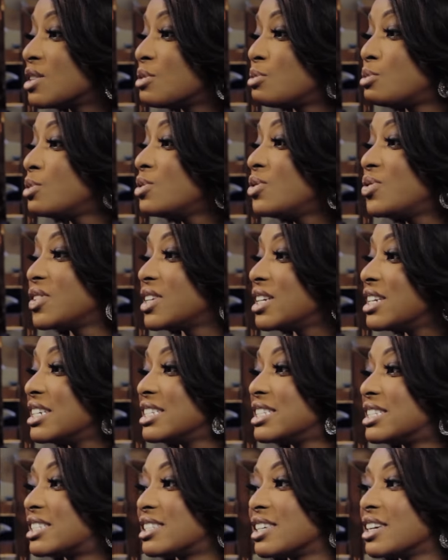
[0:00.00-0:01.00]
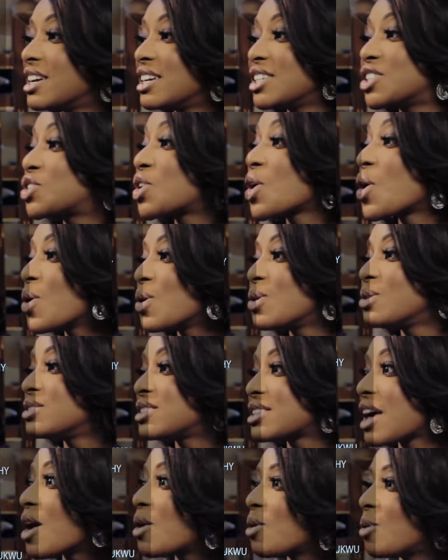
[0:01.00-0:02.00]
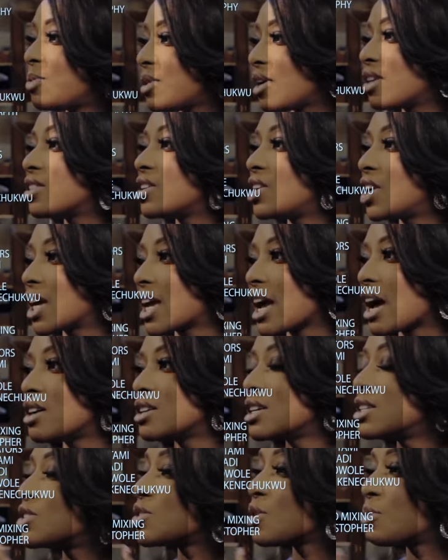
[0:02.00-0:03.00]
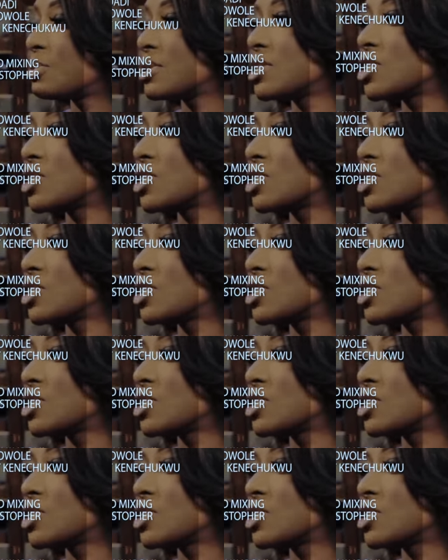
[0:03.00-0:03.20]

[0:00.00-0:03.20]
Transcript: movies, shows. I will yes, be on the lookout, yes. and don't